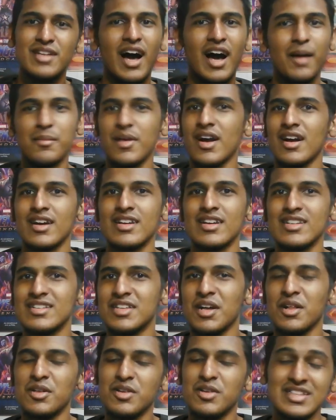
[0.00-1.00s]
I'm not gonna
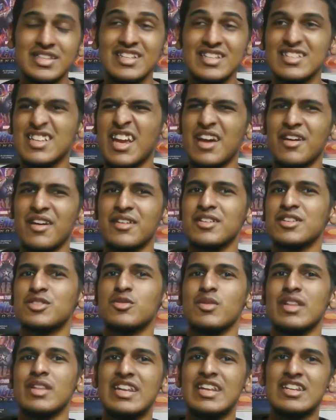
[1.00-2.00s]
tell you this character is
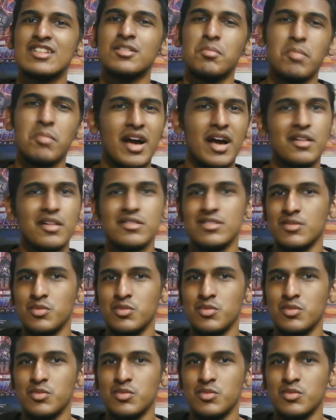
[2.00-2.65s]
related to Miles.